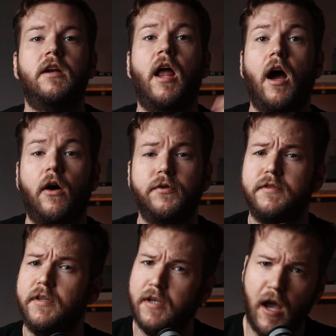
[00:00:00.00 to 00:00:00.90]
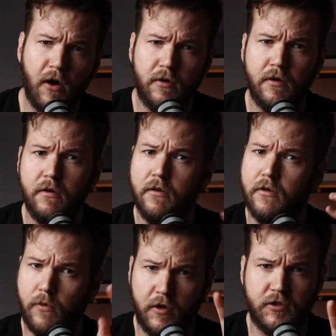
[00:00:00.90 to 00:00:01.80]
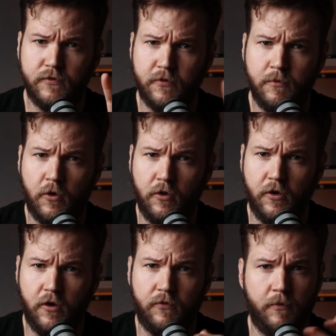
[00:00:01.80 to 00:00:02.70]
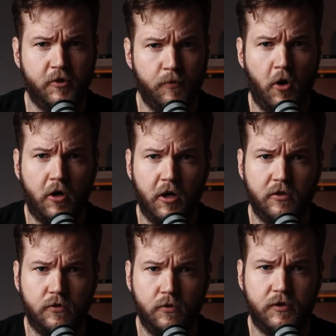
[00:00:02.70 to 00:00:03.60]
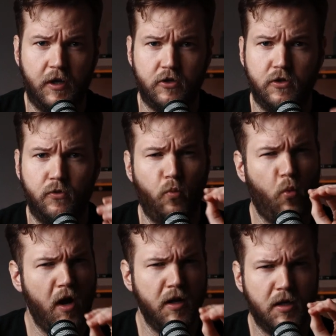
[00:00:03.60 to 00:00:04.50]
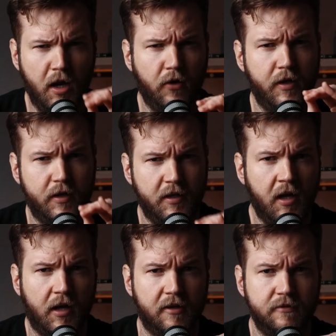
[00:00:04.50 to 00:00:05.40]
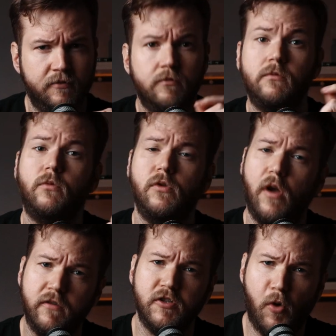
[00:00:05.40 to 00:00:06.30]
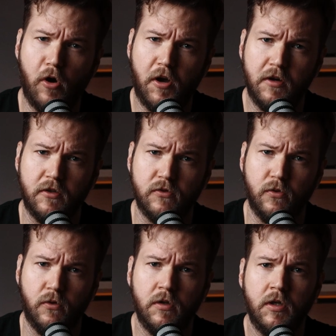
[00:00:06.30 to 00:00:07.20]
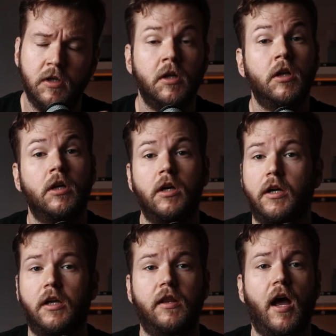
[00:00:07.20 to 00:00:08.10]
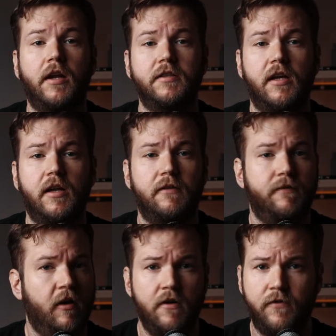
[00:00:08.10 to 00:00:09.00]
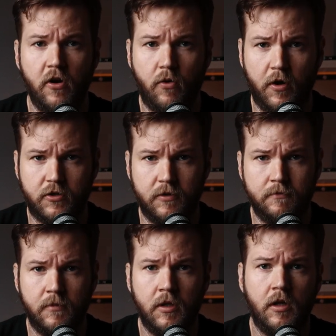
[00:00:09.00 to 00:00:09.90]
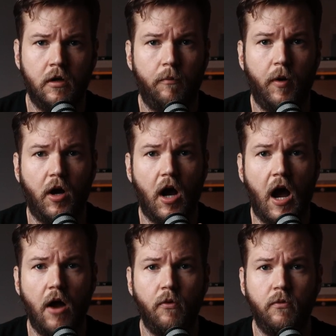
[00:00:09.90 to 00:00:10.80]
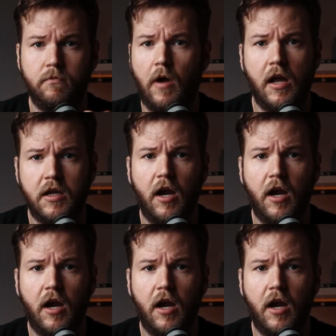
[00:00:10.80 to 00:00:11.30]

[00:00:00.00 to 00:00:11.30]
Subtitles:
Now, to counter the question from earlier from the small cutting tool section, why carry a knife when you have a small cutting tool? Again, that is a very fair question, but I